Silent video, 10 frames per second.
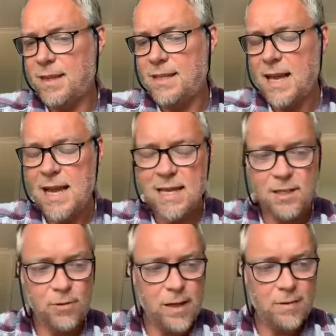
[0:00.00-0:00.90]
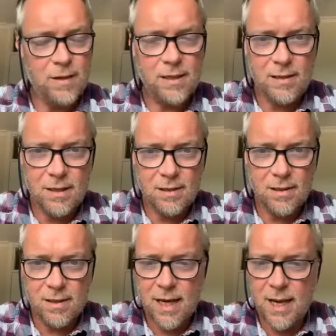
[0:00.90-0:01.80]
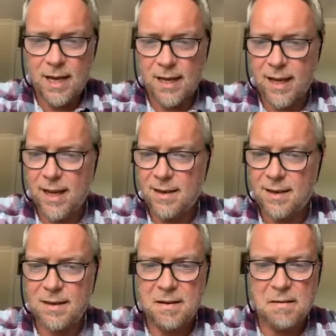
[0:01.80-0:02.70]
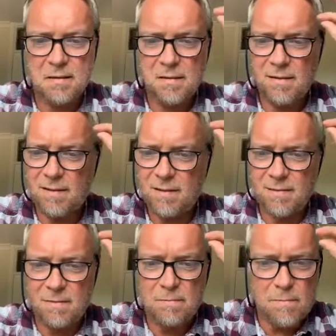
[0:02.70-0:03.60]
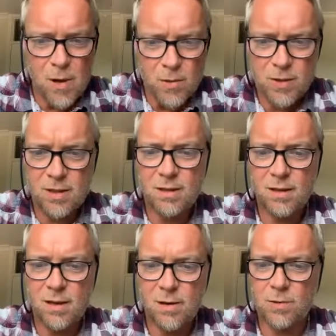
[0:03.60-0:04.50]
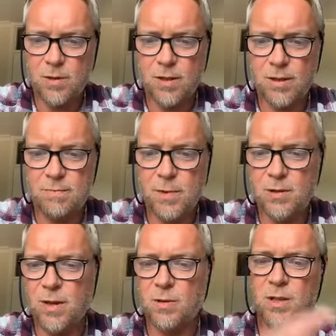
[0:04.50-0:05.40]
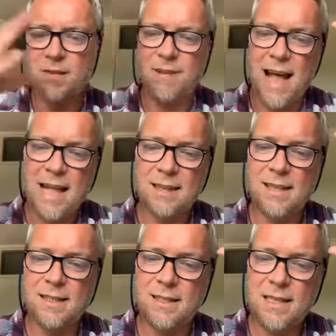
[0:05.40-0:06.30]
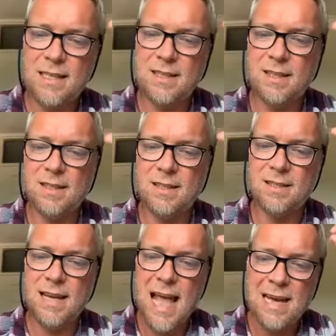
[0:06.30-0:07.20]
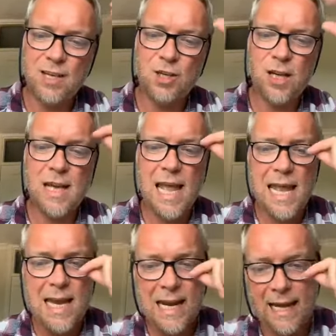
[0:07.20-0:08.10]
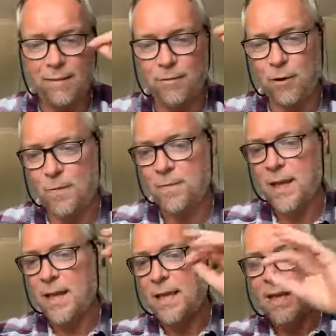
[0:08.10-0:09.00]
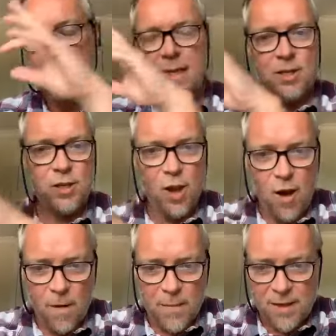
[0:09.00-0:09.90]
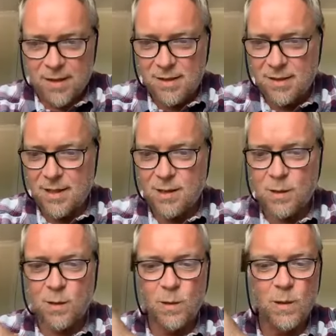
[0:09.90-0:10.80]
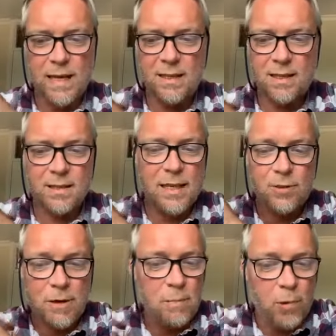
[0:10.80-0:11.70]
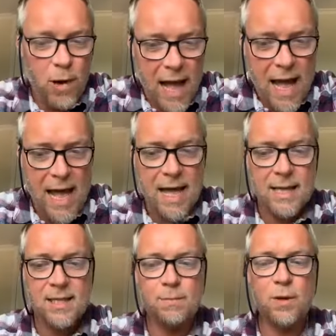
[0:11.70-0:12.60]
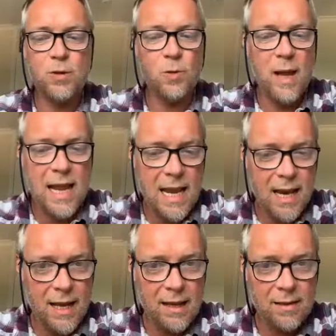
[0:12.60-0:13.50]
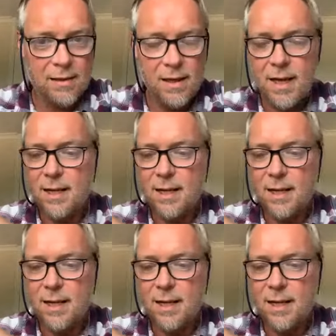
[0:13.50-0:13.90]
there's a history of this distance healing in most cultures. Most cultures have had this distance energy healing from shamans to intercessory prayer, spiritual healing.